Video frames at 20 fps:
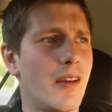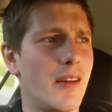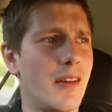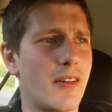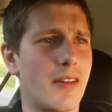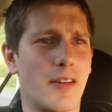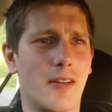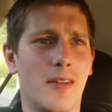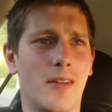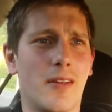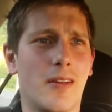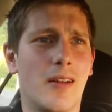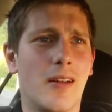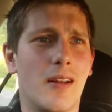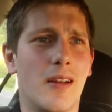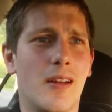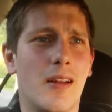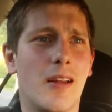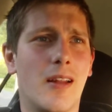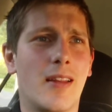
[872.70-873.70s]
you know,
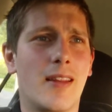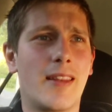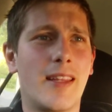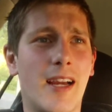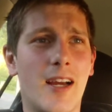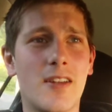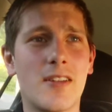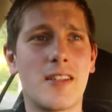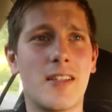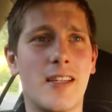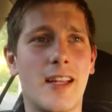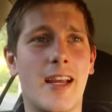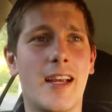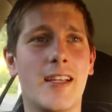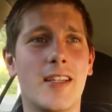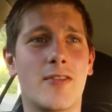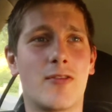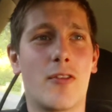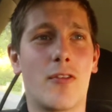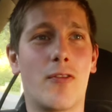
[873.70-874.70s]
thousand
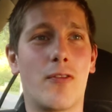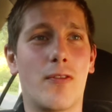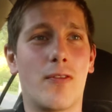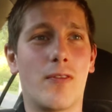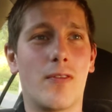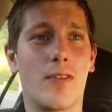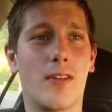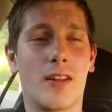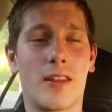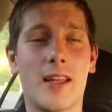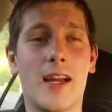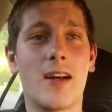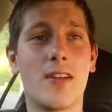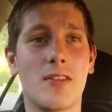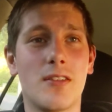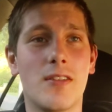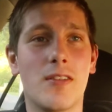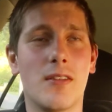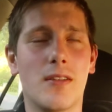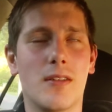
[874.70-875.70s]
days for a
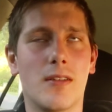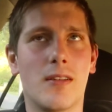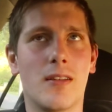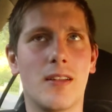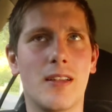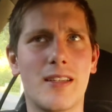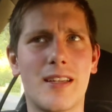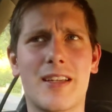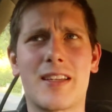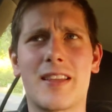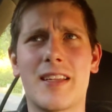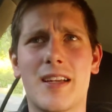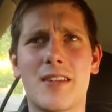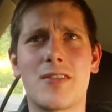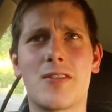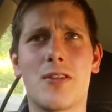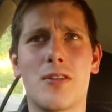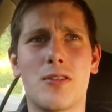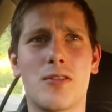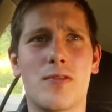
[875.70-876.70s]
thousand is like
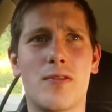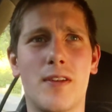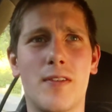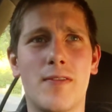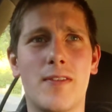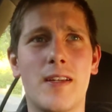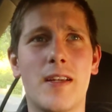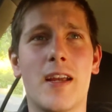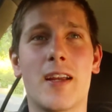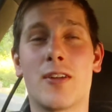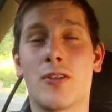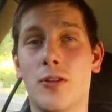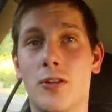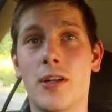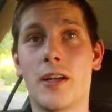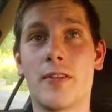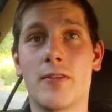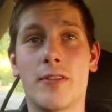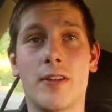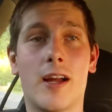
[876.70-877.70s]
thousand dollars fifty,
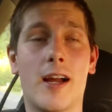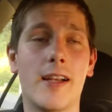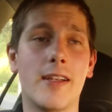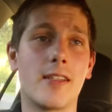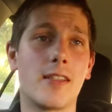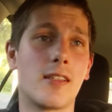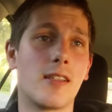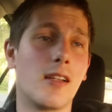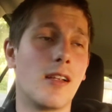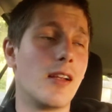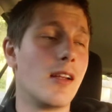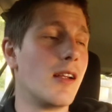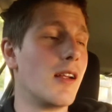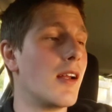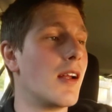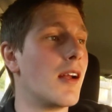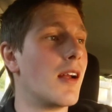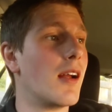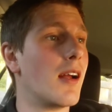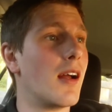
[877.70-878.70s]
including flights,
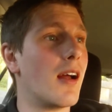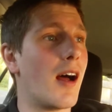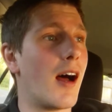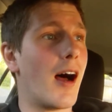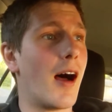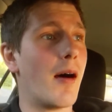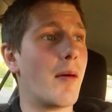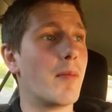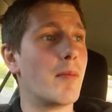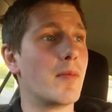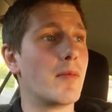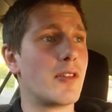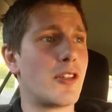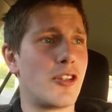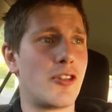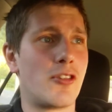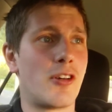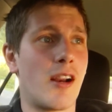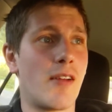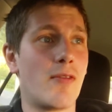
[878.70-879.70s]
um,
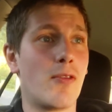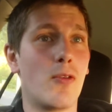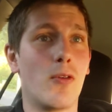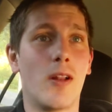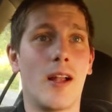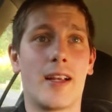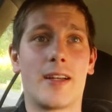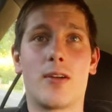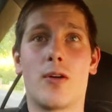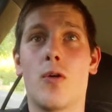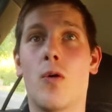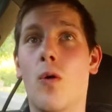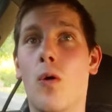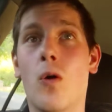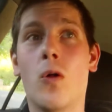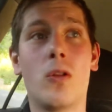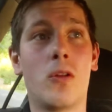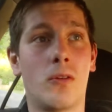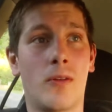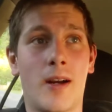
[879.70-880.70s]
to travel like
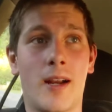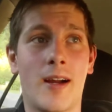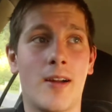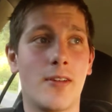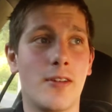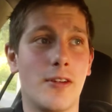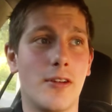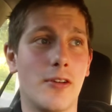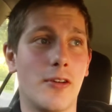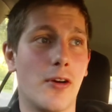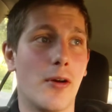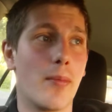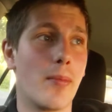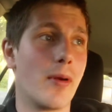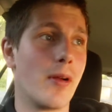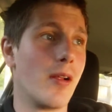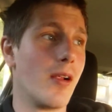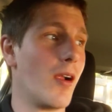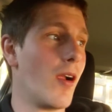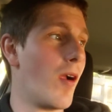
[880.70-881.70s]
all around
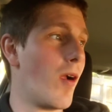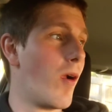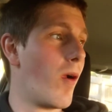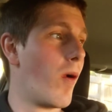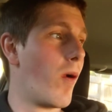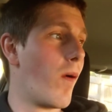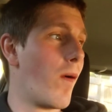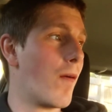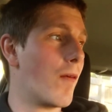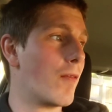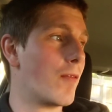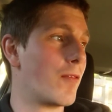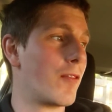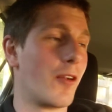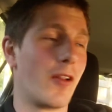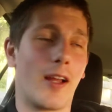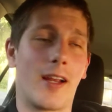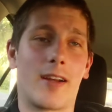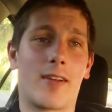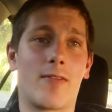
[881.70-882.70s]
Europe
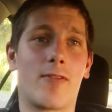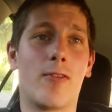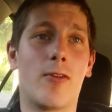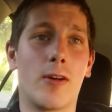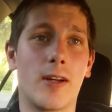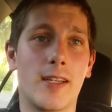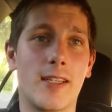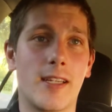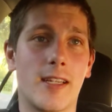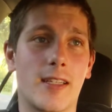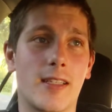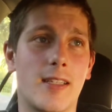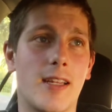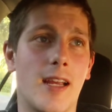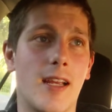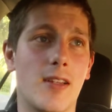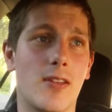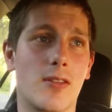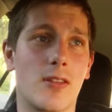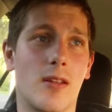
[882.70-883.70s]
for like 46
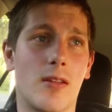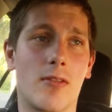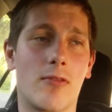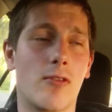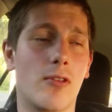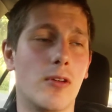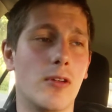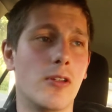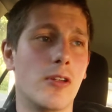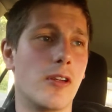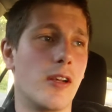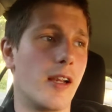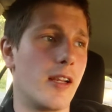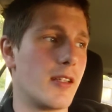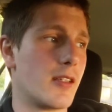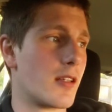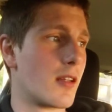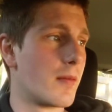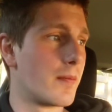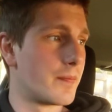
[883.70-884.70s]
days or something, 42
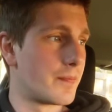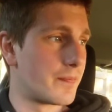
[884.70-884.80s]
days.